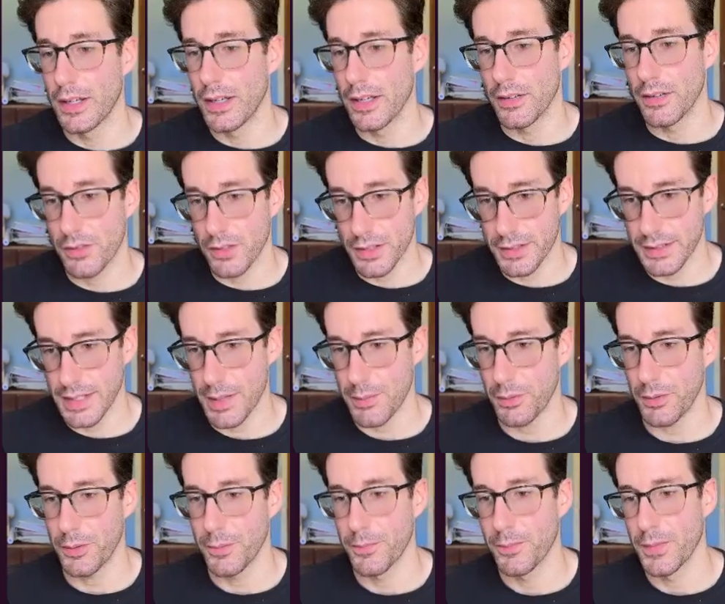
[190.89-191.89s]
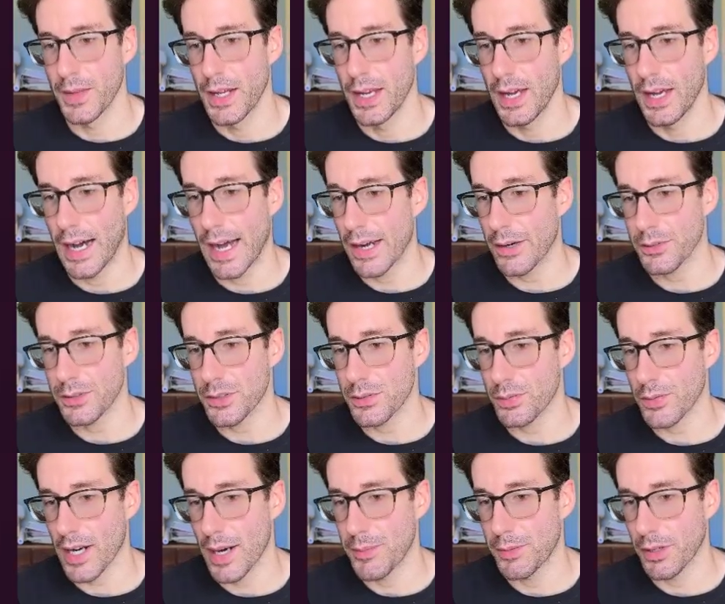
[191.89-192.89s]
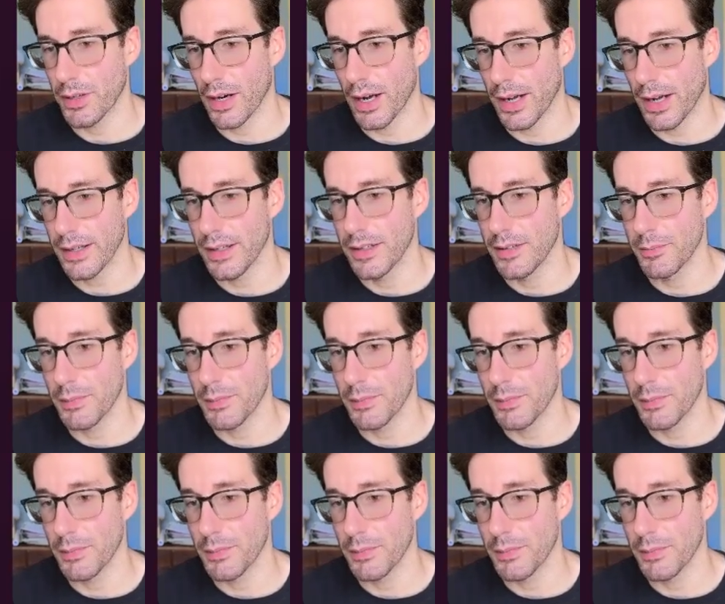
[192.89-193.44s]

For example, I don't subscribe to Grok,